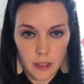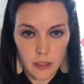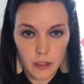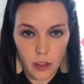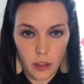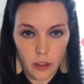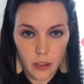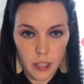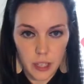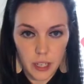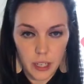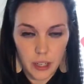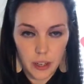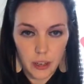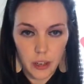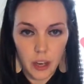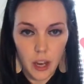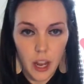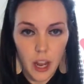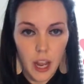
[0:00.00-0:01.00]
It's all in
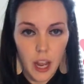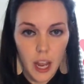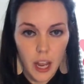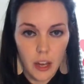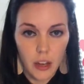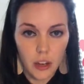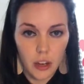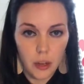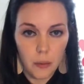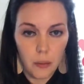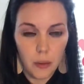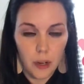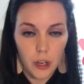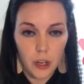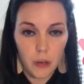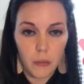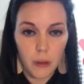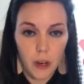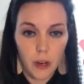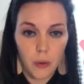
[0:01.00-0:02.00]
here. And you're going to put it in
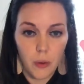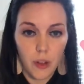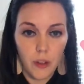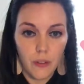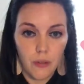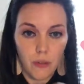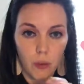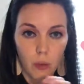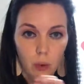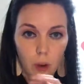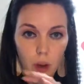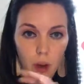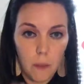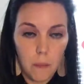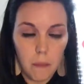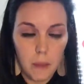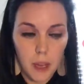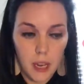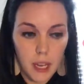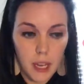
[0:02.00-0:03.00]
your microwave for
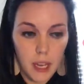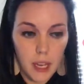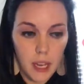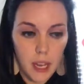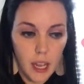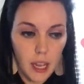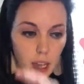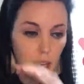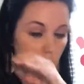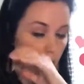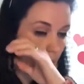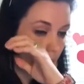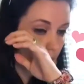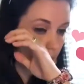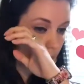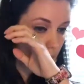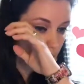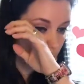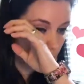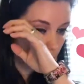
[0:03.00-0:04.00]
1 minute and
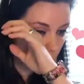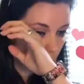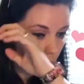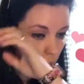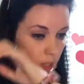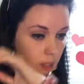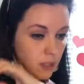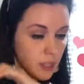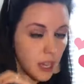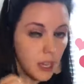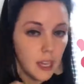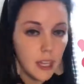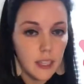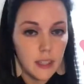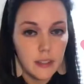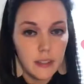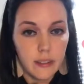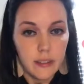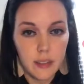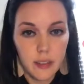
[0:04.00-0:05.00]
20
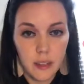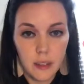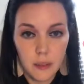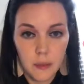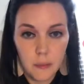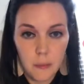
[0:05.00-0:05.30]
seconds.